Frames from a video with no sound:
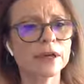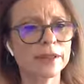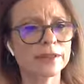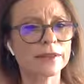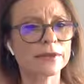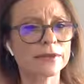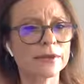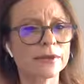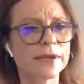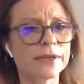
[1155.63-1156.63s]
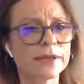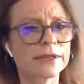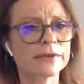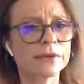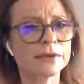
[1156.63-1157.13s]
I think so. I
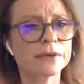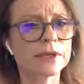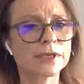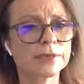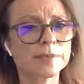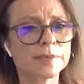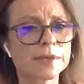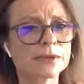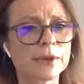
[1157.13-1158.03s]
think it's about acceptance